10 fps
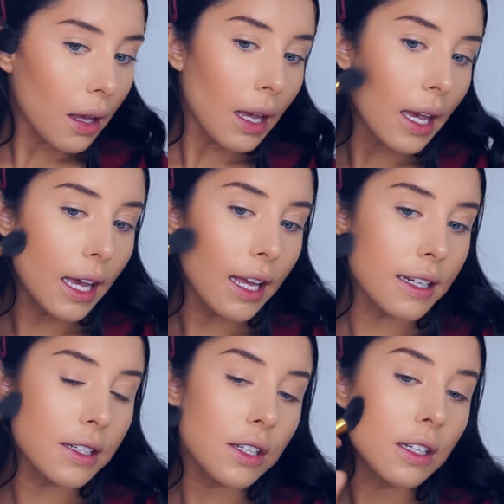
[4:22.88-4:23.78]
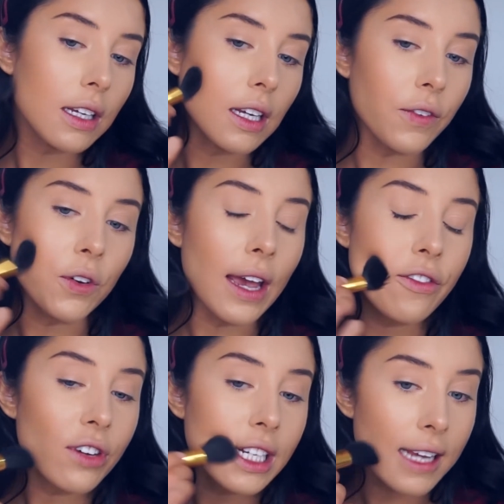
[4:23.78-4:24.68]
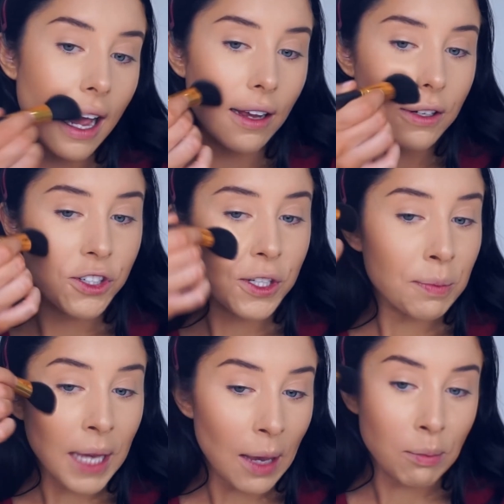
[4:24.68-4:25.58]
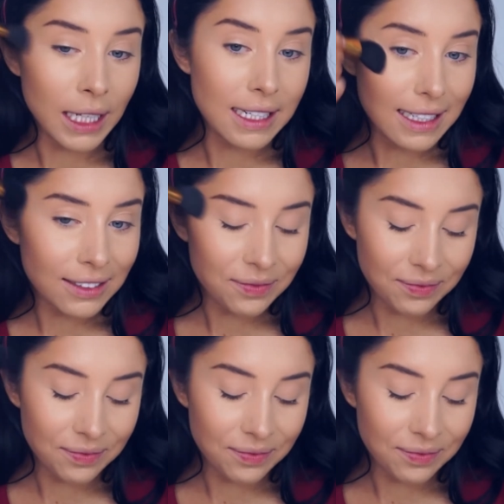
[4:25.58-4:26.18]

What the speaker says: And if you're ever in doubt, just keep blending.